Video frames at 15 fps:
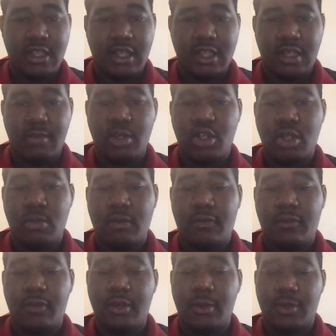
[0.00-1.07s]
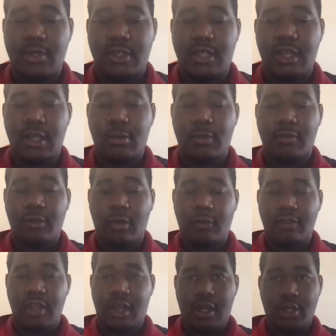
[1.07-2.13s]
as I mentioned before, he was scared of
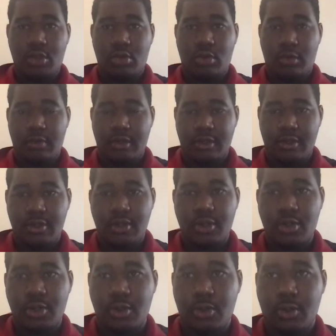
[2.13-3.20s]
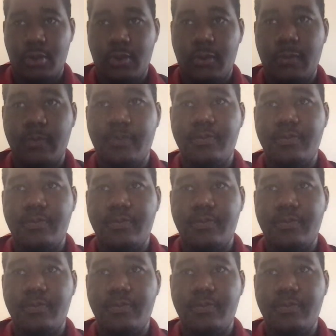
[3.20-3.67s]
the Ice Warriors, so